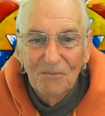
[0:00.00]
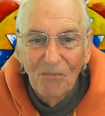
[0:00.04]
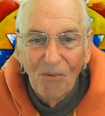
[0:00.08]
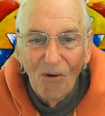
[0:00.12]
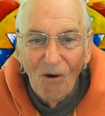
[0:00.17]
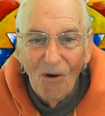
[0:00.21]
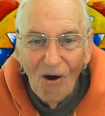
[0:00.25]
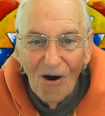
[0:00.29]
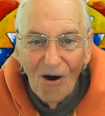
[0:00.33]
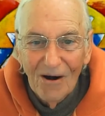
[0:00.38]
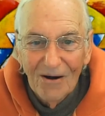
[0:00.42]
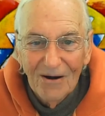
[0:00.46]

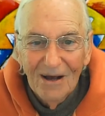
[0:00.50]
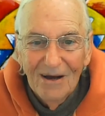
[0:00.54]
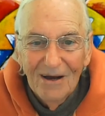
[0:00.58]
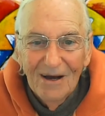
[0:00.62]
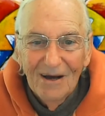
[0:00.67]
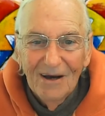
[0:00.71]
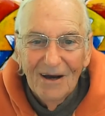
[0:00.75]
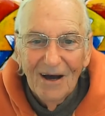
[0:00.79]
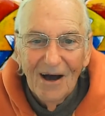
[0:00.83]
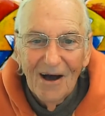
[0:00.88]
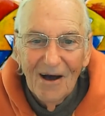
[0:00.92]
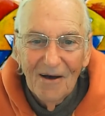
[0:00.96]
part
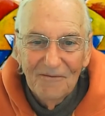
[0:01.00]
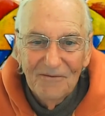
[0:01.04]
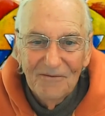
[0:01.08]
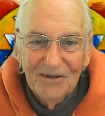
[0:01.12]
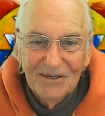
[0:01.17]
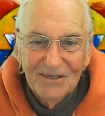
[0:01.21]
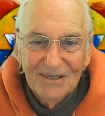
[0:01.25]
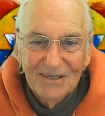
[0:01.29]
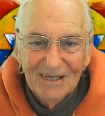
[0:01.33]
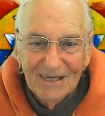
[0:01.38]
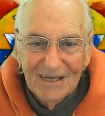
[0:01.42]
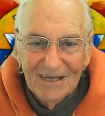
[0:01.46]
of
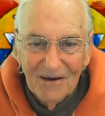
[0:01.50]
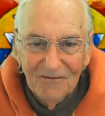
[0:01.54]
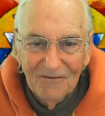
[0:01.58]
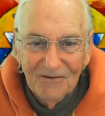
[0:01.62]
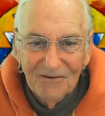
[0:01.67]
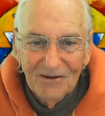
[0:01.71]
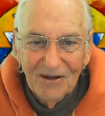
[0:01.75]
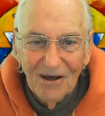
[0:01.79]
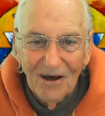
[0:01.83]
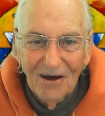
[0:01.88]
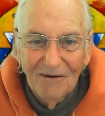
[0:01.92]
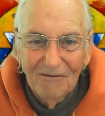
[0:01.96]
this gift
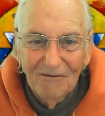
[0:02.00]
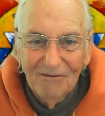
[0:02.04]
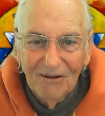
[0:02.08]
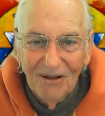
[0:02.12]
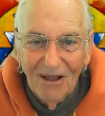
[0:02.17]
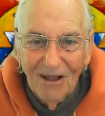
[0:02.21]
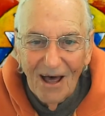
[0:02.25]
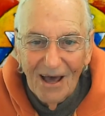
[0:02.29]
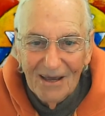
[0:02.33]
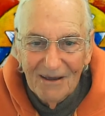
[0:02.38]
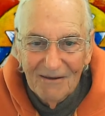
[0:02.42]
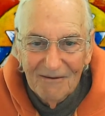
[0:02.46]
of
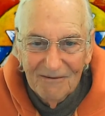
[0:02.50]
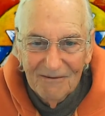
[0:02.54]
life.